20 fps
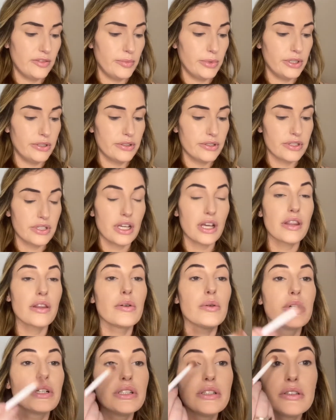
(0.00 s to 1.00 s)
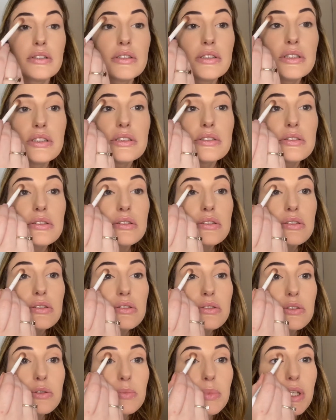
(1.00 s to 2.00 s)
because the other one is
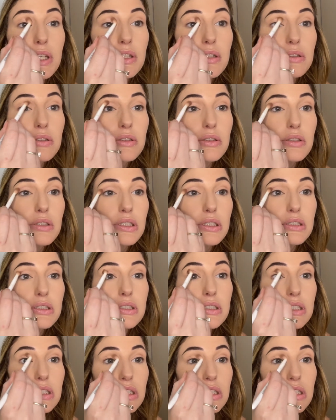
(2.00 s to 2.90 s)
too pale, you can't see